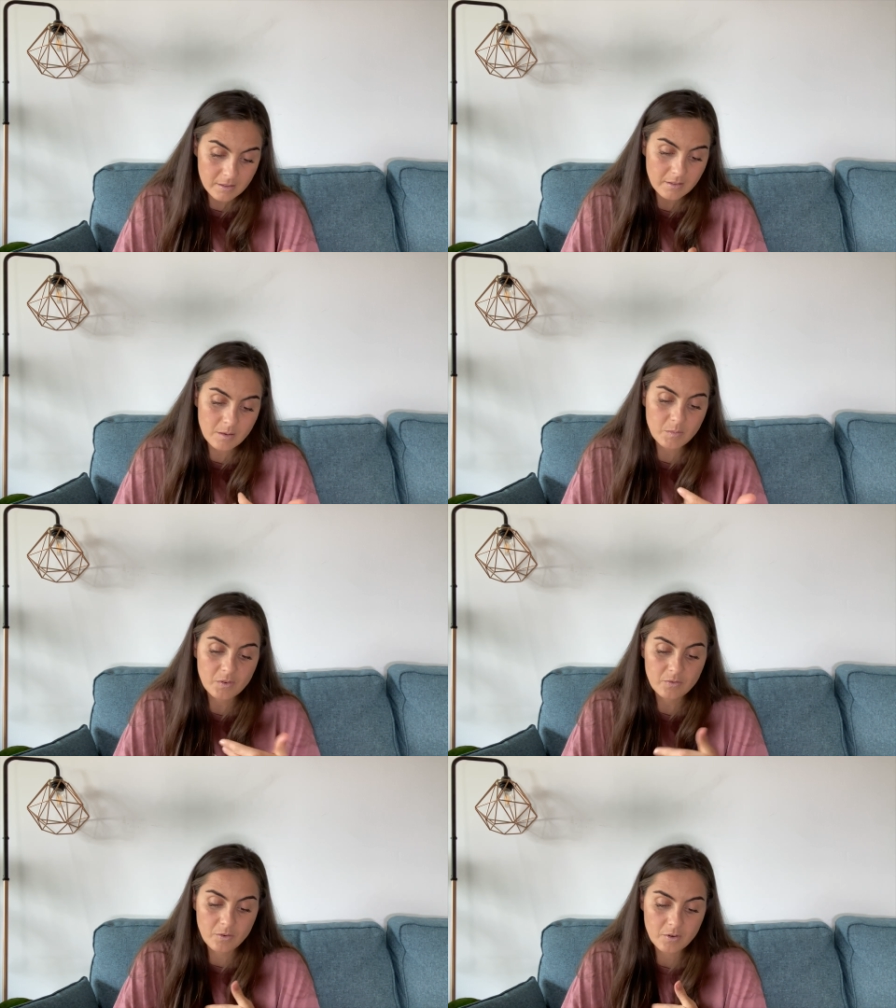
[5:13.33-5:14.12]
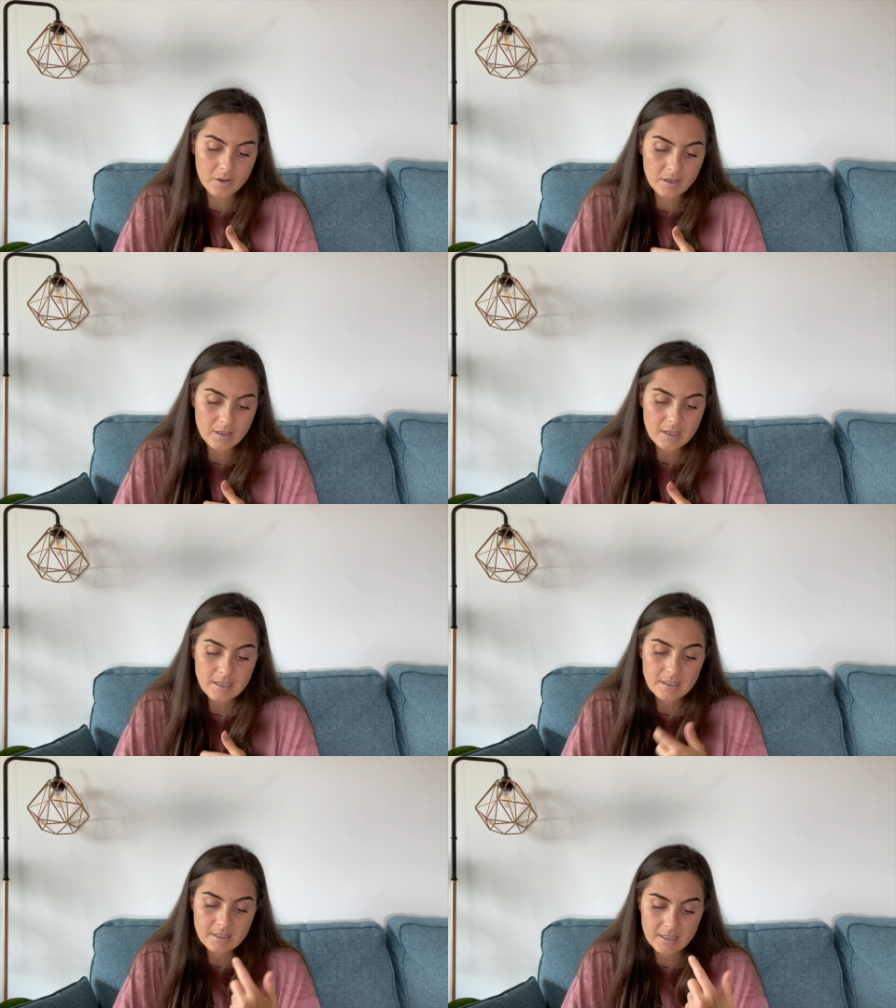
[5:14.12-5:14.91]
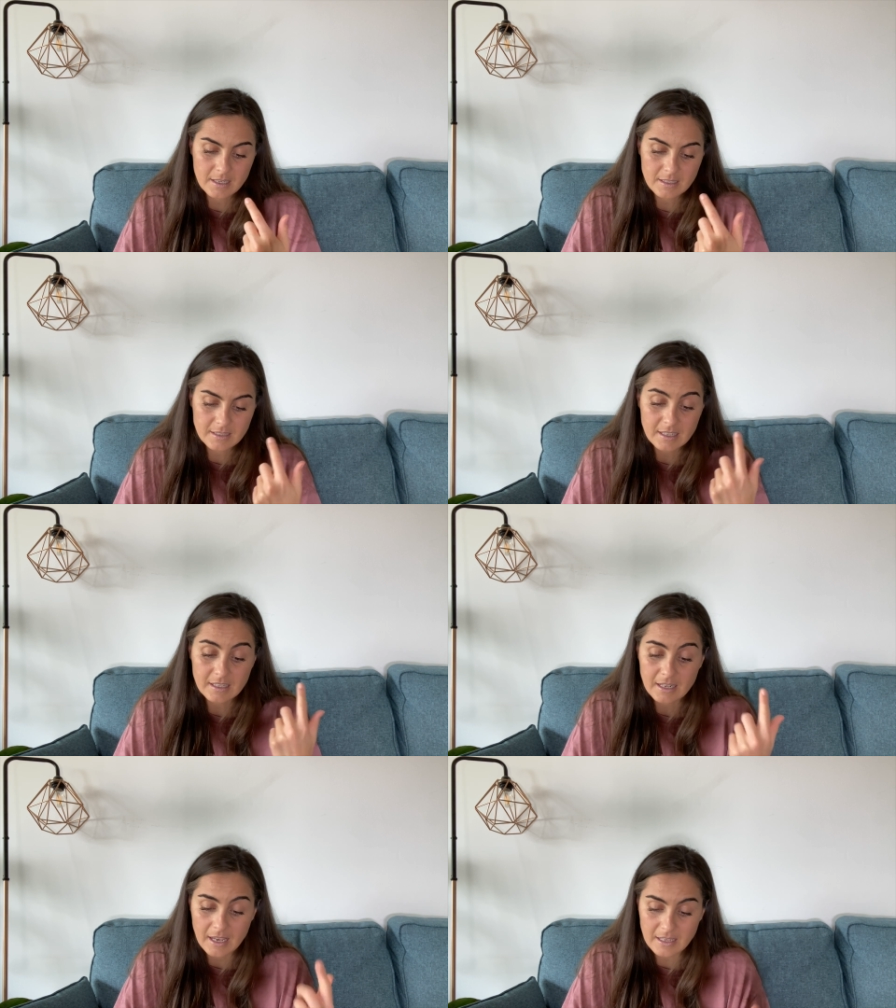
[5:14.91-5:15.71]
number four, six,
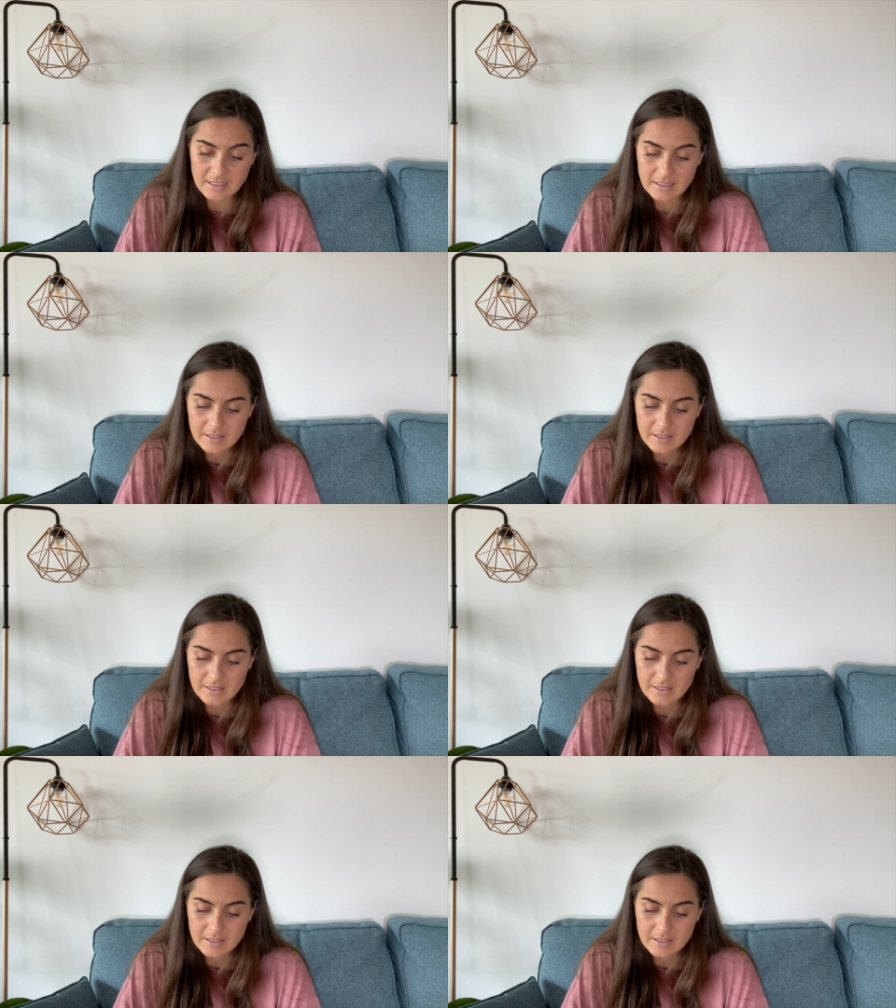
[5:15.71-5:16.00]
and eight,